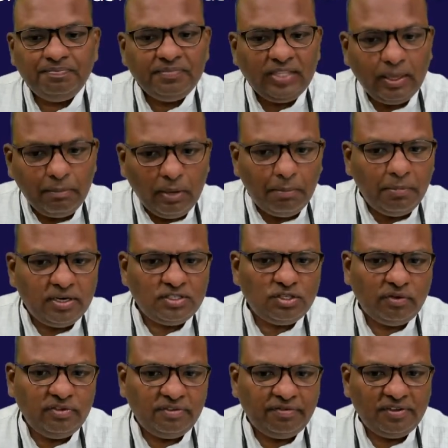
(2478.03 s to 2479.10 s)
the members
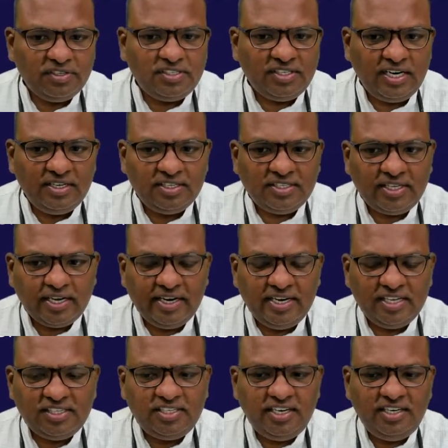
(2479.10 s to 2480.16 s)
of the first and the second
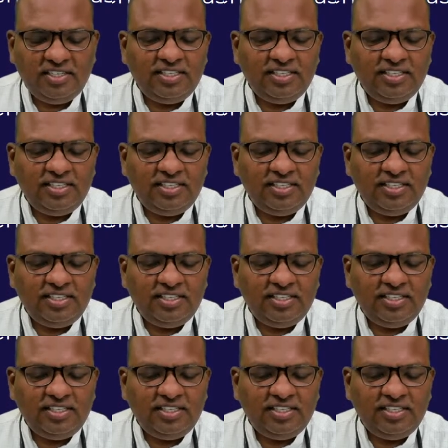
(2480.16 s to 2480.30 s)
estates,